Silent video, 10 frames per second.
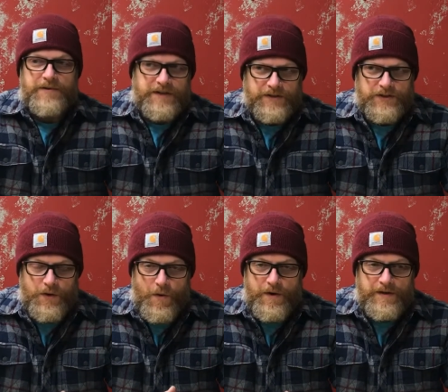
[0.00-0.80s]
It's a
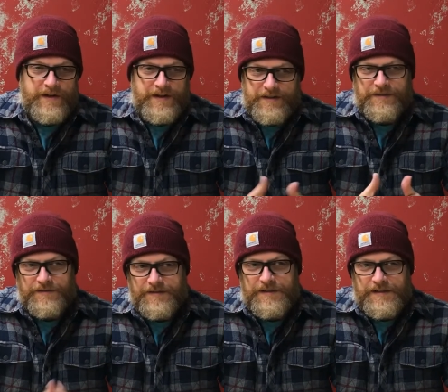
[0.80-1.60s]
toy, so
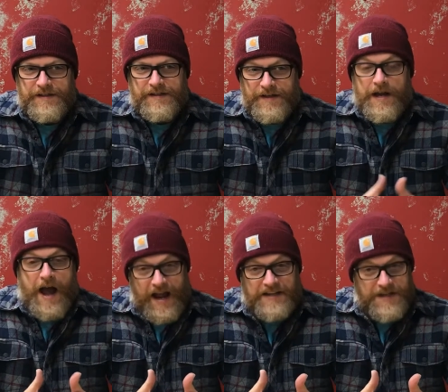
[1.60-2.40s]

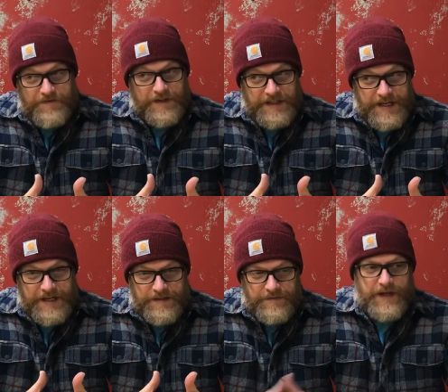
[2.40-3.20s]
I could definitely get
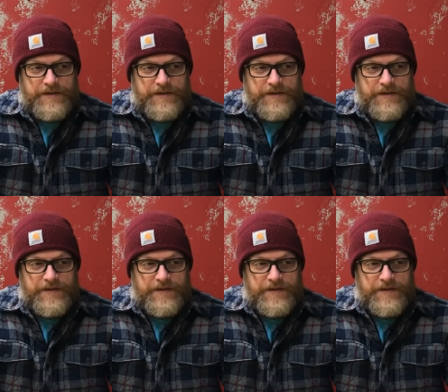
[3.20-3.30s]
it, but